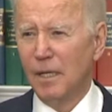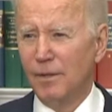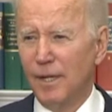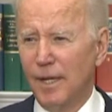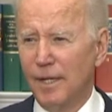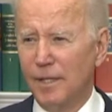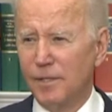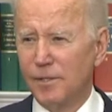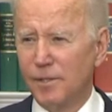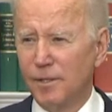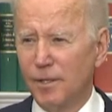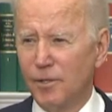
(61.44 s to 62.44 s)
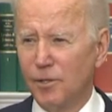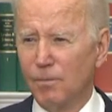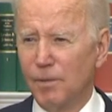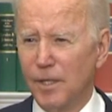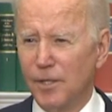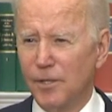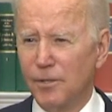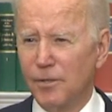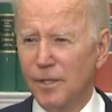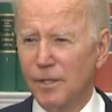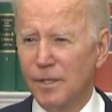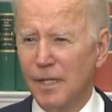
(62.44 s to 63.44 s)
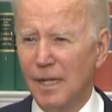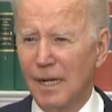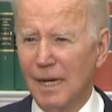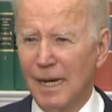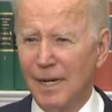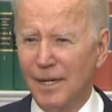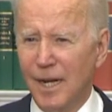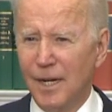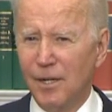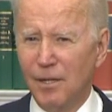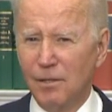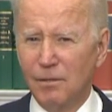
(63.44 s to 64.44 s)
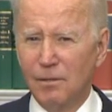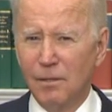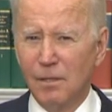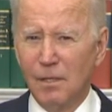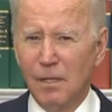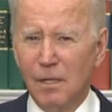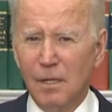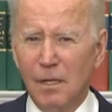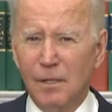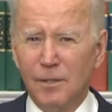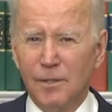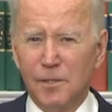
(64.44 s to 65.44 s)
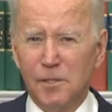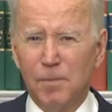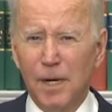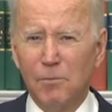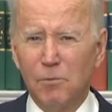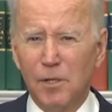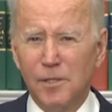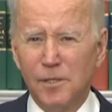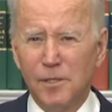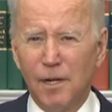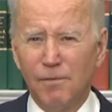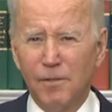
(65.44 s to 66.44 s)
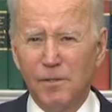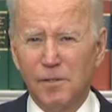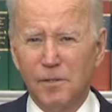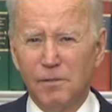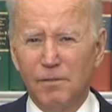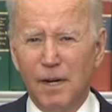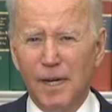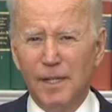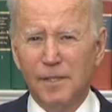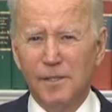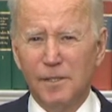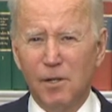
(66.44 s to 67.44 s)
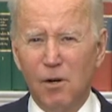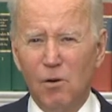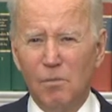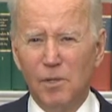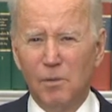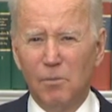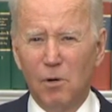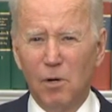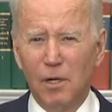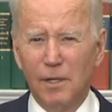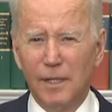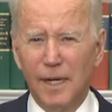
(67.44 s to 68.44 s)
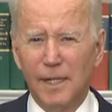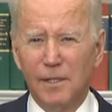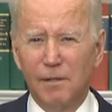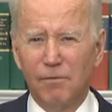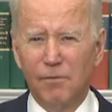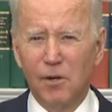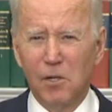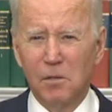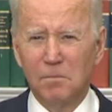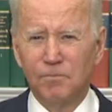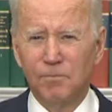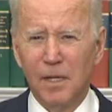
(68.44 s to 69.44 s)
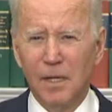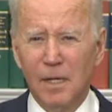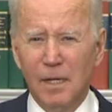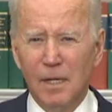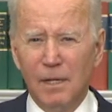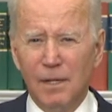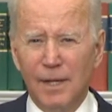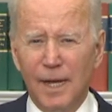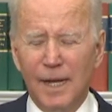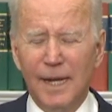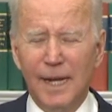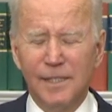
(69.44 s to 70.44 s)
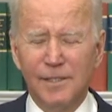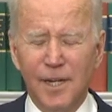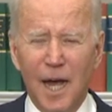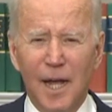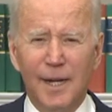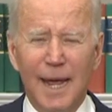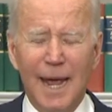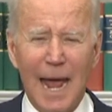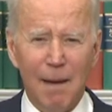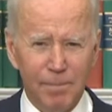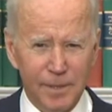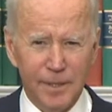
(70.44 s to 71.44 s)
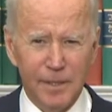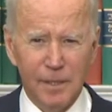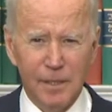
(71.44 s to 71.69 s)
that is, the European Union and NATO. Despite Russia's efforts to divide us at home and abroad, I can affirm that has not happened.